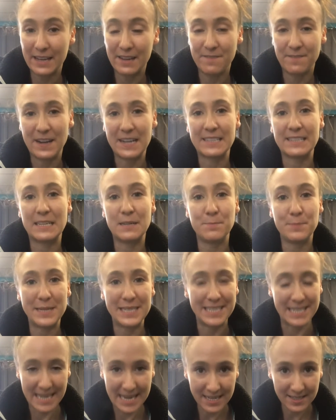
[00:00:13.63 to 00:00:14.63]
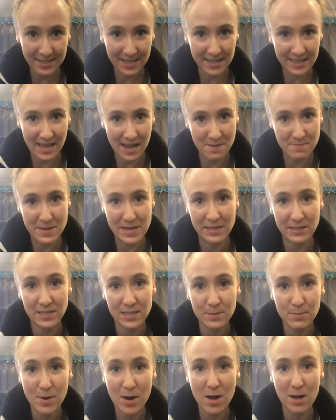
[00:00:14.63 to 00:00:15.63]
If I said petite, that means
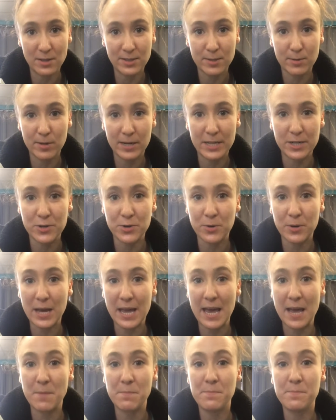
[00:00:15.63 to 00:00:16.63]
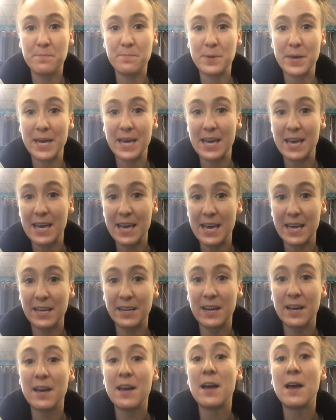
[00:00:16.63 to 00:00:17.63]
small. So, we're going to do a
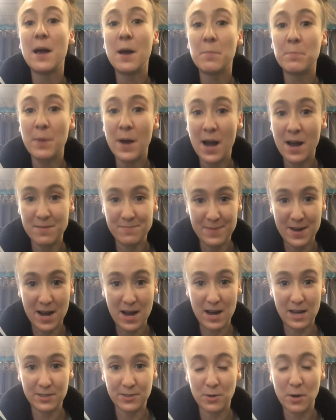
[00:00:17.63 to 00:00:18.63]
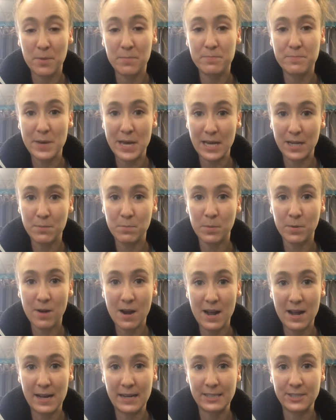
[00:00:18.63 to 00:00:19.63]
big battement, so a big
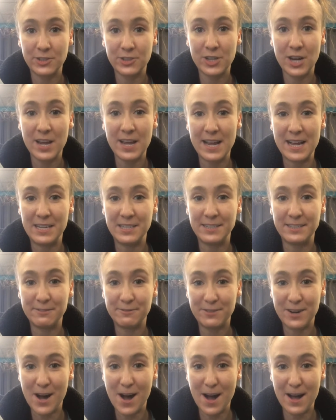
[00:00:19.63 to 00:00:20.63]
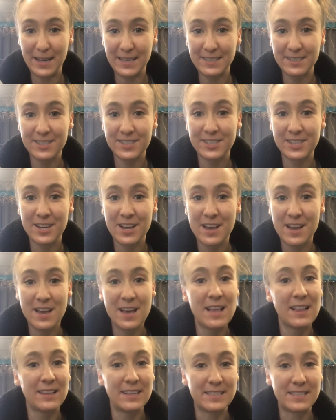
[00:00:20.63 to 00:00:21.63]
brush, and devant.
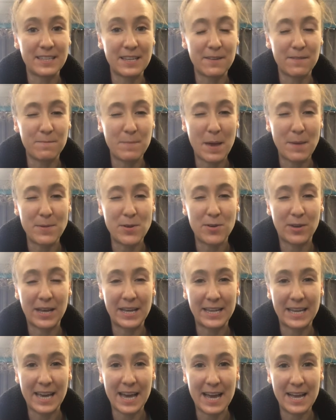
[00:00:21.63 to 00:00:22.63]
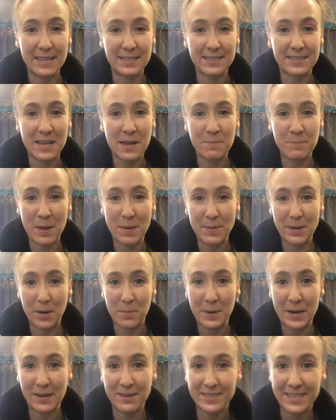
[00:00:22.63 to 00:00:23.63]
Let's see if maybe you can guess. Maybe your
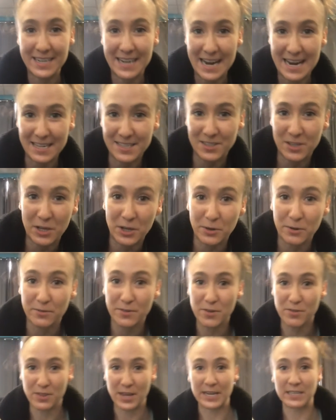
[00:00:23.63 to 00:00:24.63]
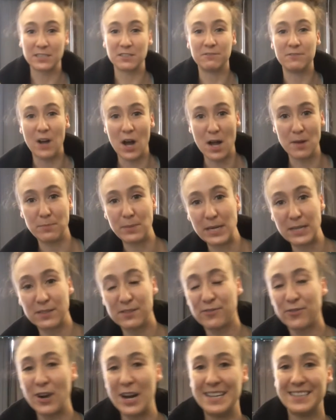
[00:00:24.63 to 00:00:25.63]
parents can ask you if you think devant means
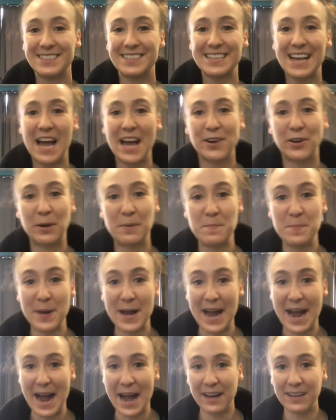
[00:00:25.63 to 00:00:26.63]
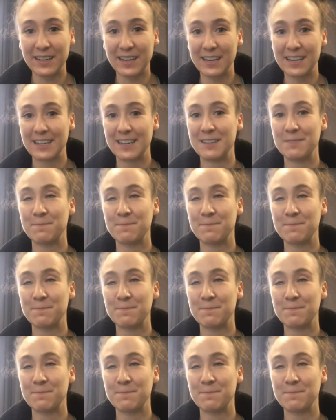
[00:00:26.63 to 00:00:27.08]
front, side, or back.